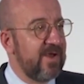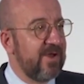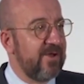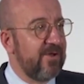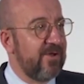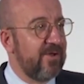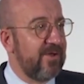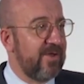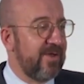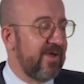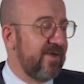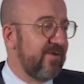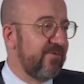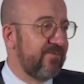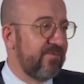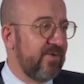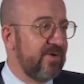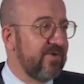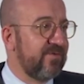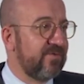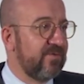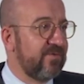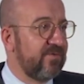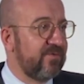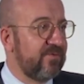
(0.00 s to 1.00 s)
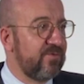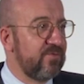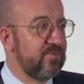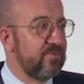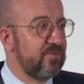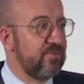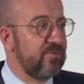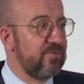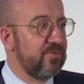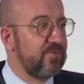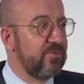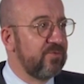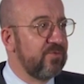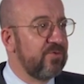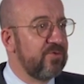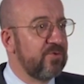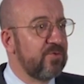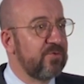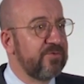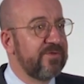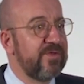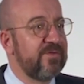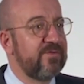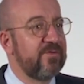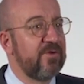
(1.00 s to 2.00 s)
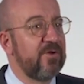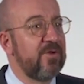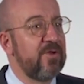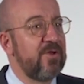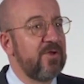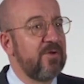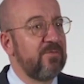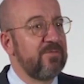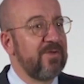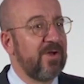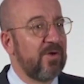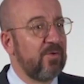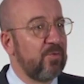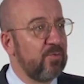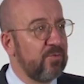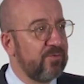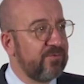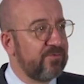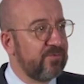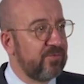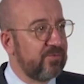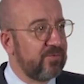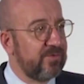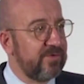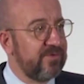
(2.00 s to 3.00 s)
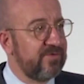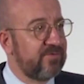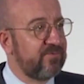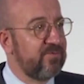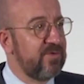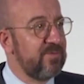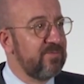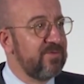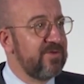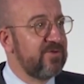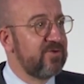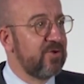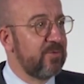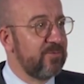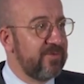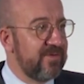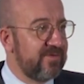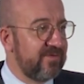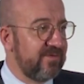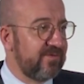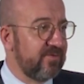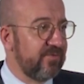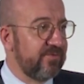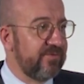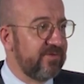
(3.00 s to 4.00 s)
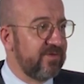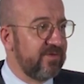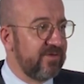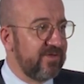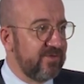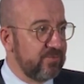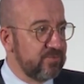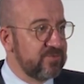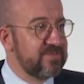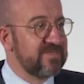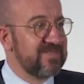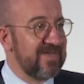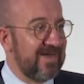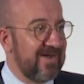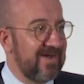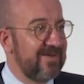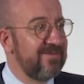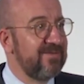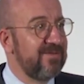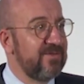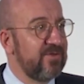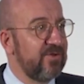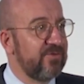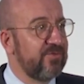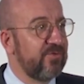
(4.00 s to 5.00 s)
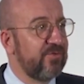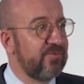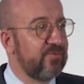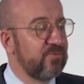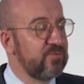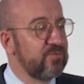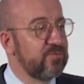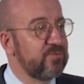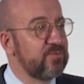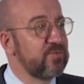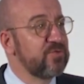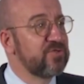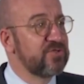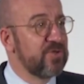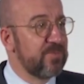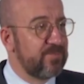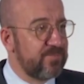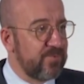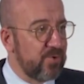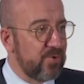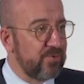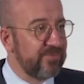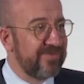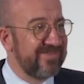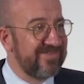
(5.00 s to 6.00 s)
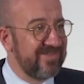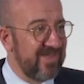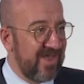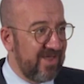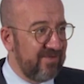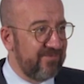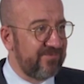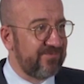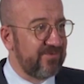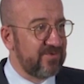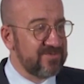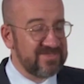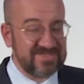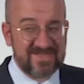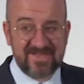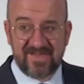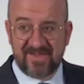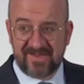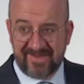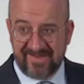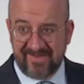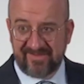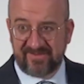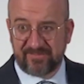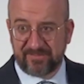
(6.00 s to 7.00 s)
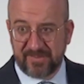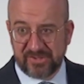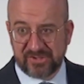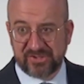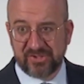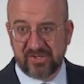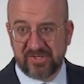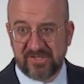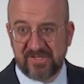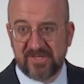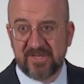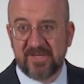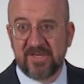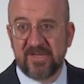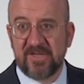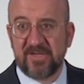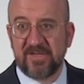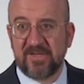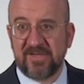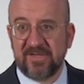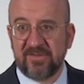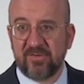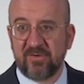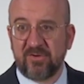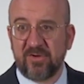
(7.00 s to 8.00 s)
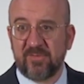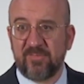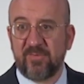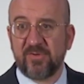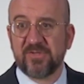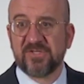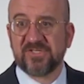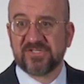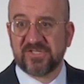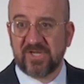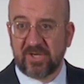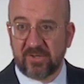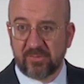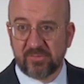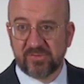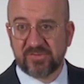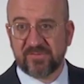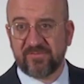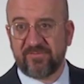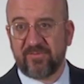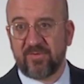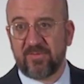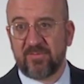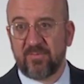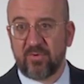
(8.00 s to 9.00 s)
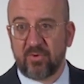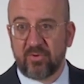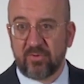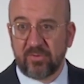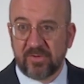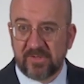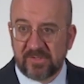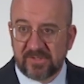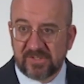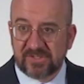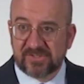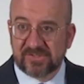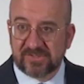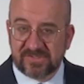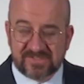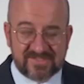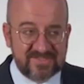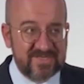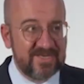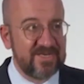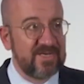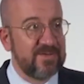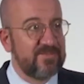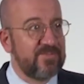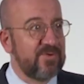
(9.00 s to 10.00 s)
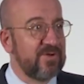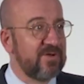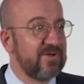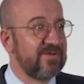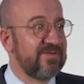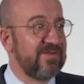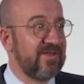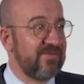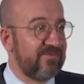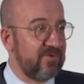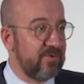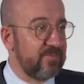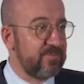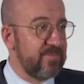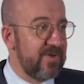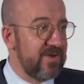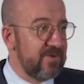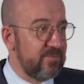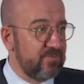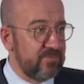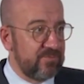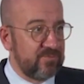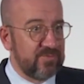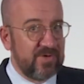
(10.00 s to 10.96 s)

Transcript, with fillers: Uh, and for instance, you, you, you know that uh, we are also extremely committed on the EU side in order to, to support the effort especially in the Global South for more sustainable development.